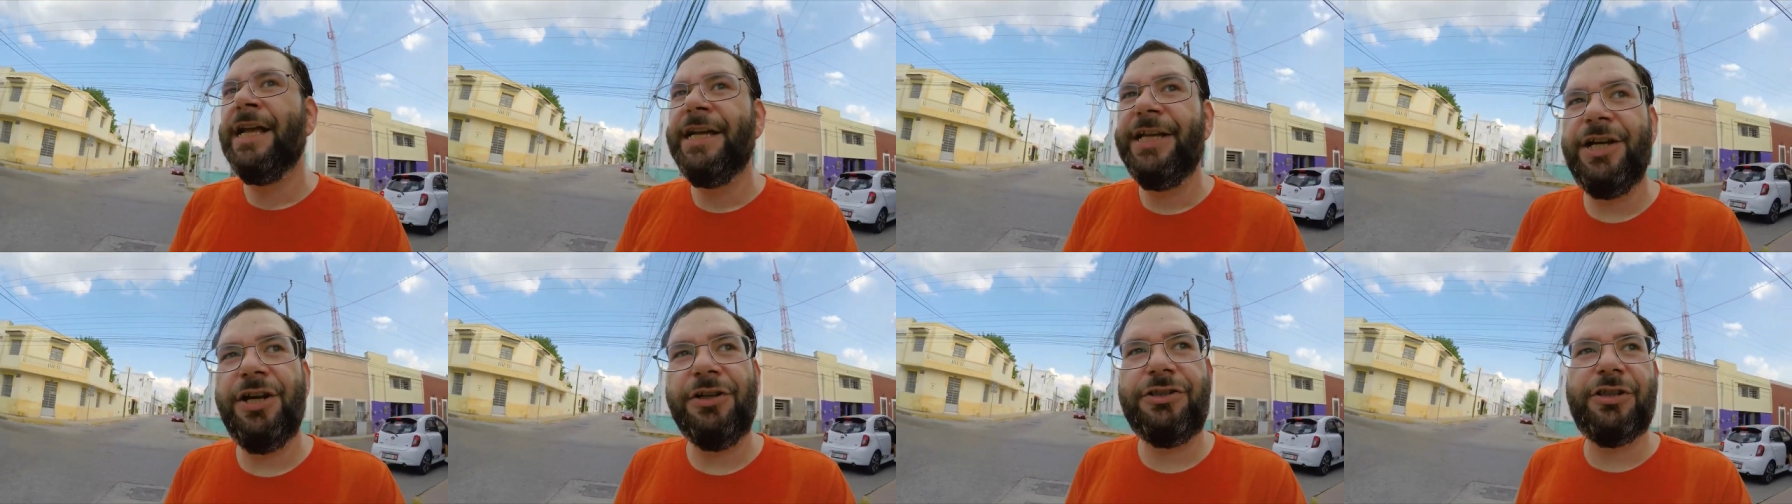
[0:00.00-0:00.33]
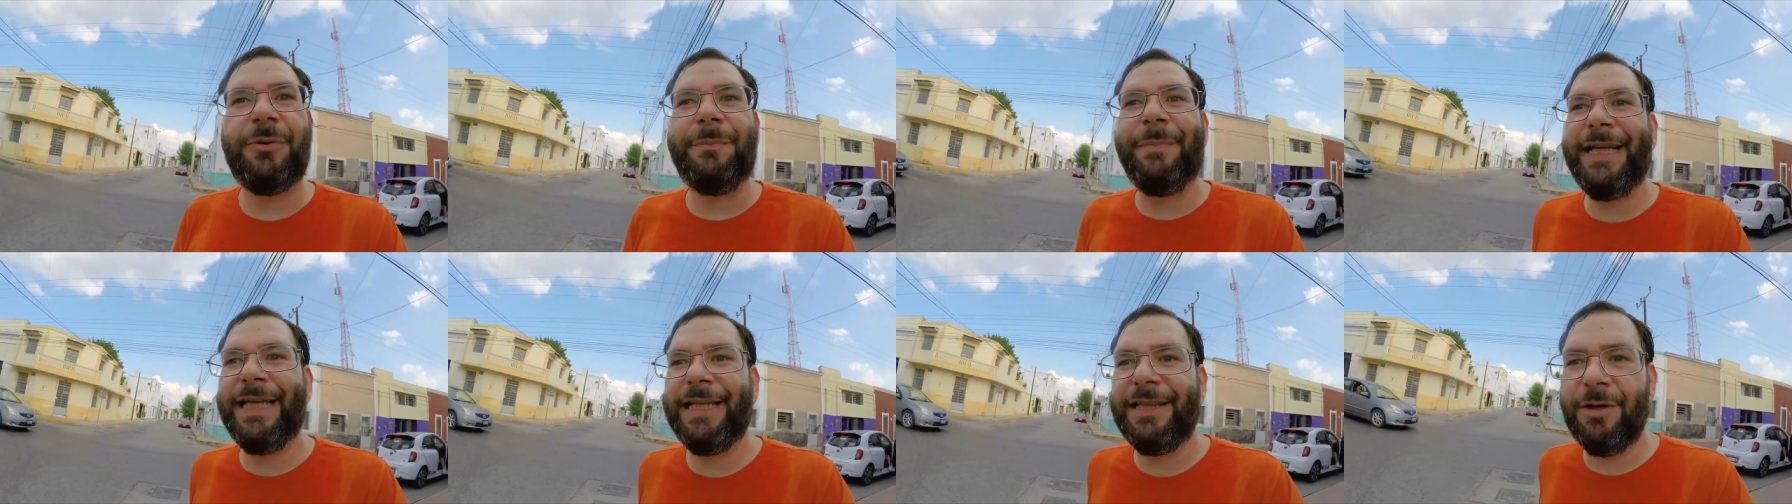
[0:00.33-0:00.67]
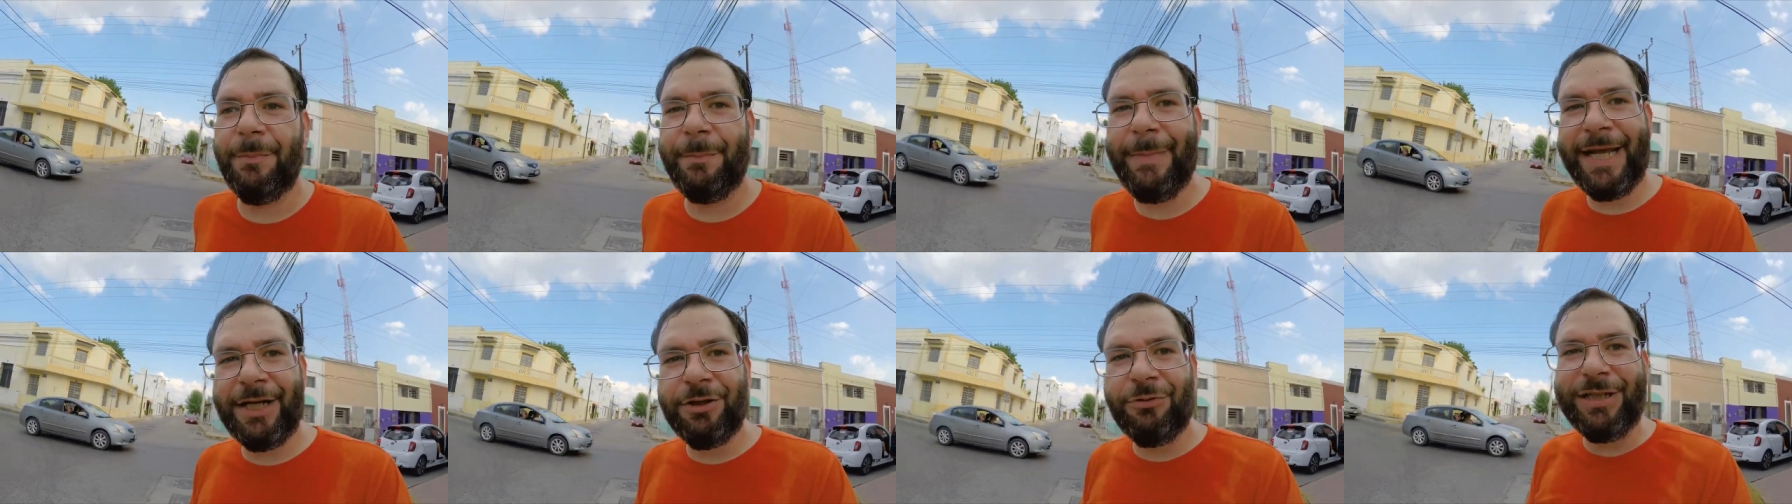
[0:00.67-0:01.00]
you know, to me, the
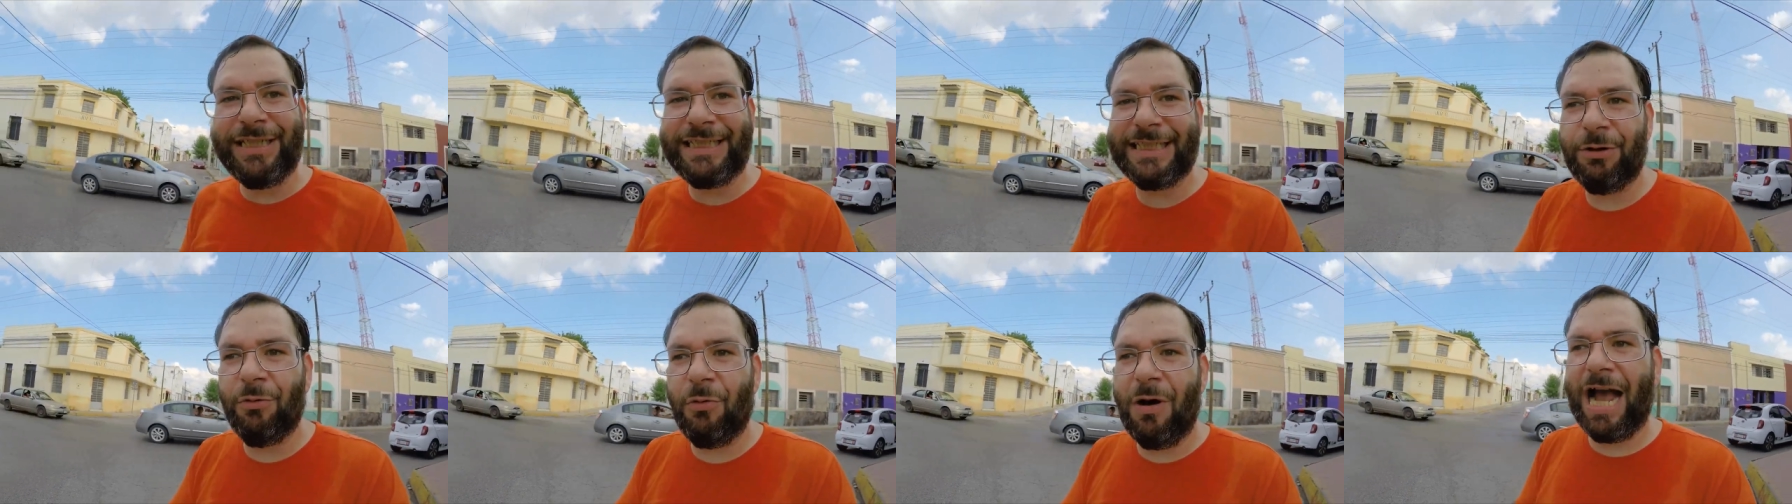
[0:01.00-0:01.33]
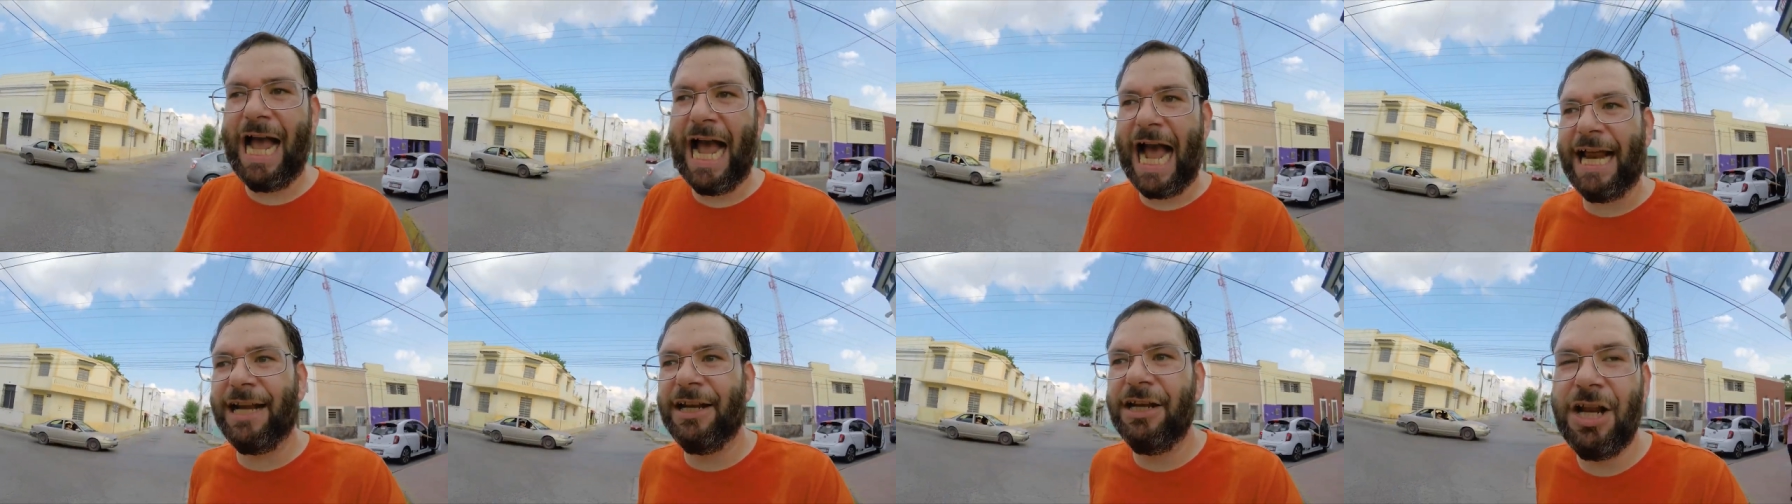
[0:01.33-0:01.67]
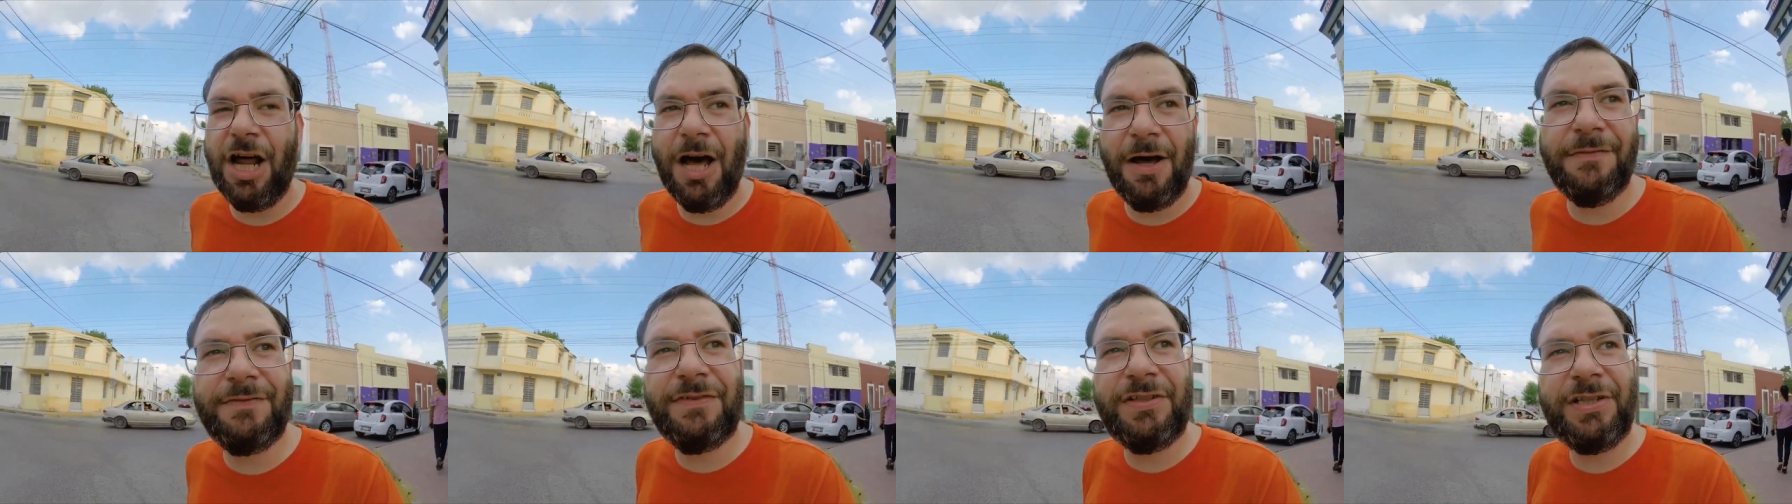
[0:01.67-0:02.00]
main reason why I
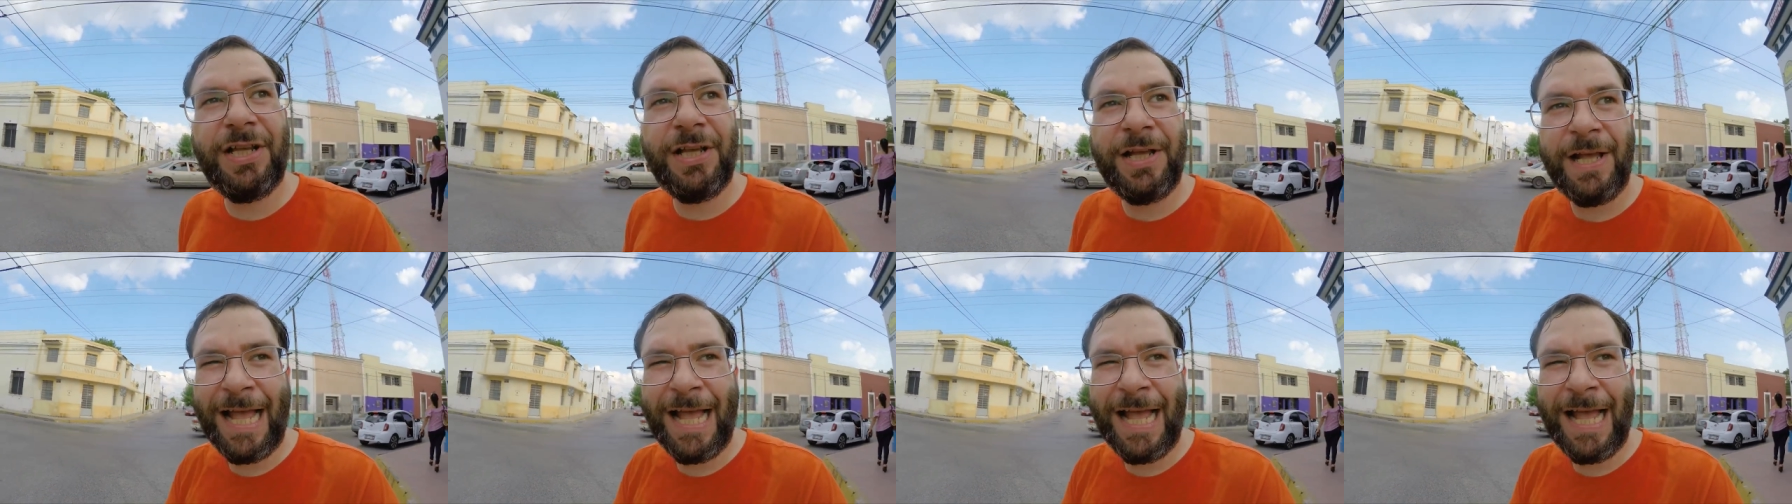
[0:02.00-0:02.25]
loved